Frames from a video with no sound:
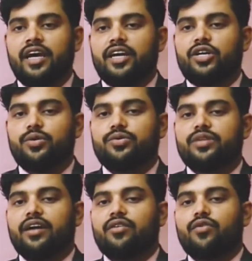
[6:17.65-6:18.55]
Due to
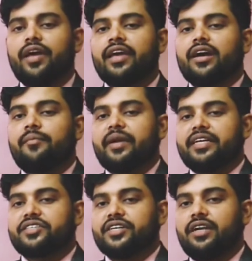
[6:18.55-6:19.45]
the growing
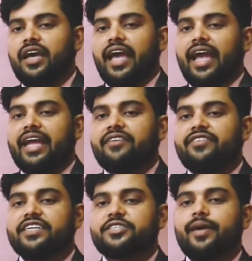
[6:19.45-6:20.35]
competition,
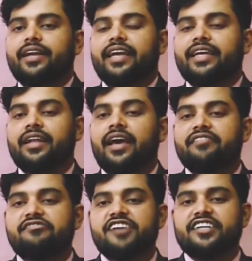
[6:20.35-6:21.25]
investment in
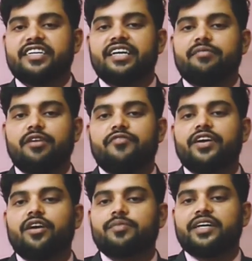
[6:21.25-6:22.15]
research and development
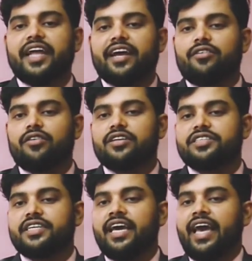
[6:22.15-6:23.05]
of the
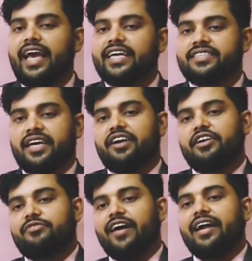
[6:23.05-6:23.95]
technology is
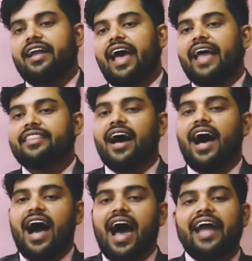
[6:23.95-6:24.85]
required and the
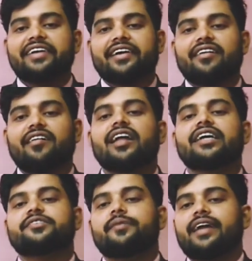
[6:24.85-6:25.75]
high technical
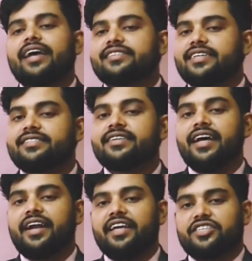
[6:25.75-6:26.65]
expertise is
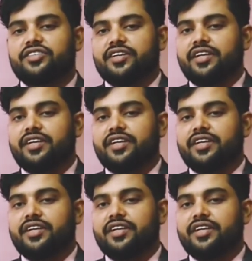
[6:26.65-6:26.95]
necessary.